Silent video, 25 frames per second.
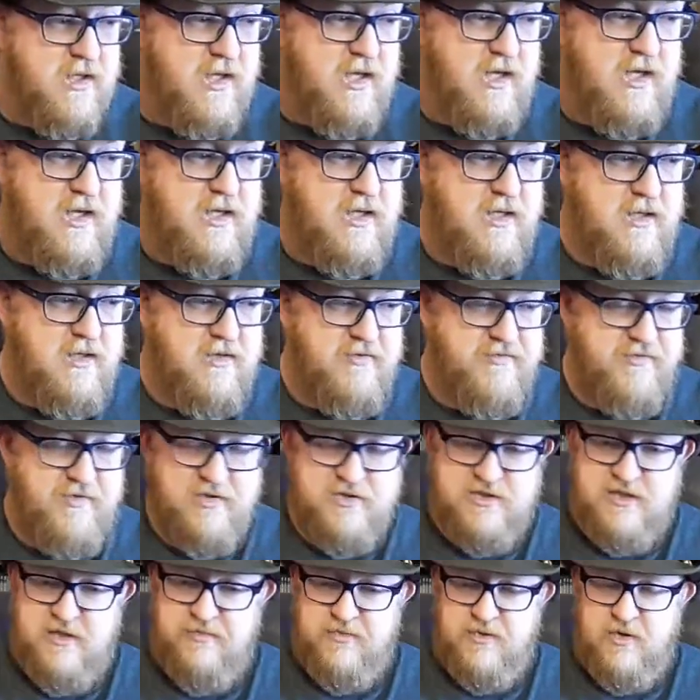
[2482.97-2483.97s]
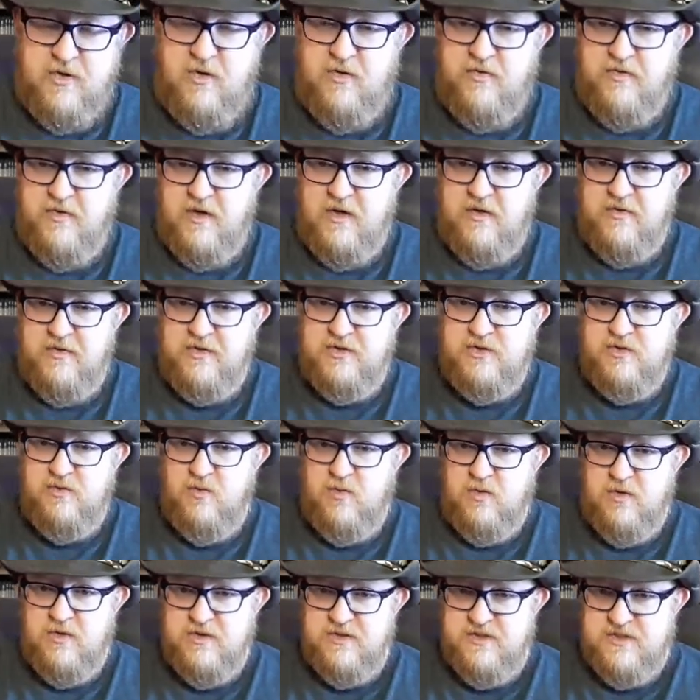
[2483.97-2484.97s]
Uh, if there's something on there that you
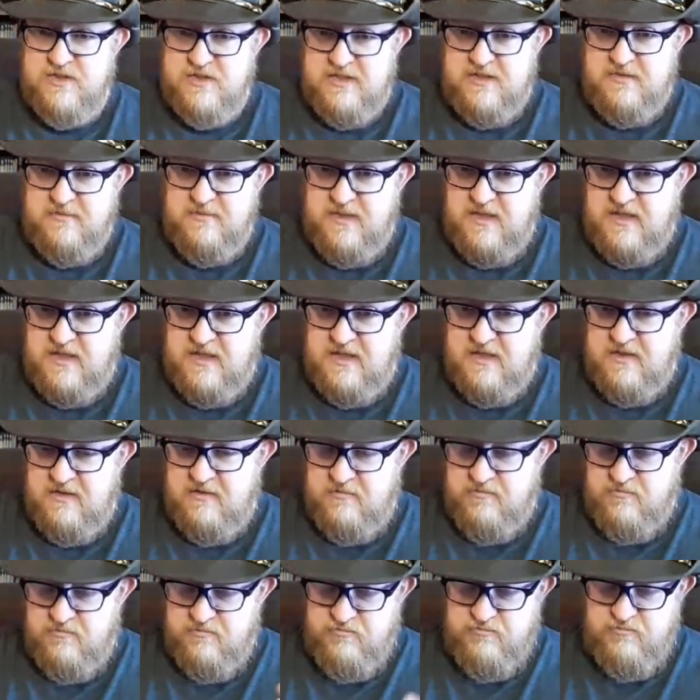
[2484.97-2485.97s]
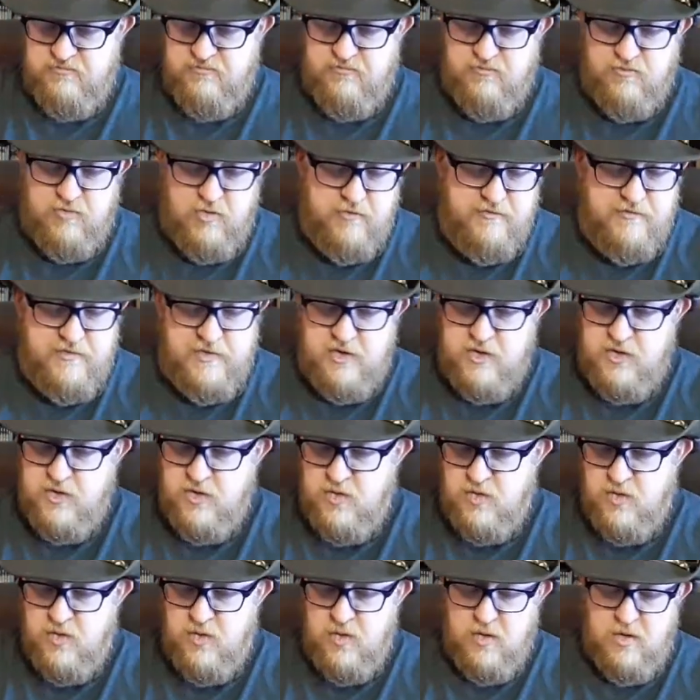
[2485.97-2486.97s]
want to see me
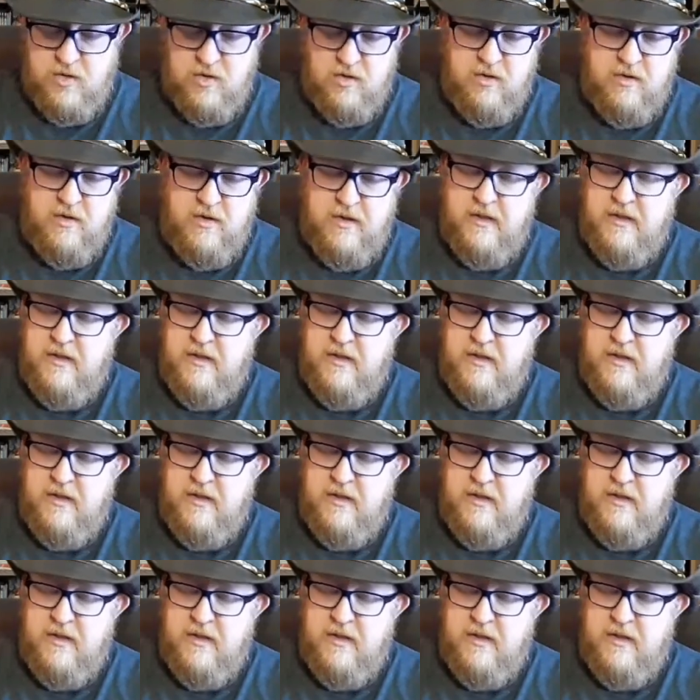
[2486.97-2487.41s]
review or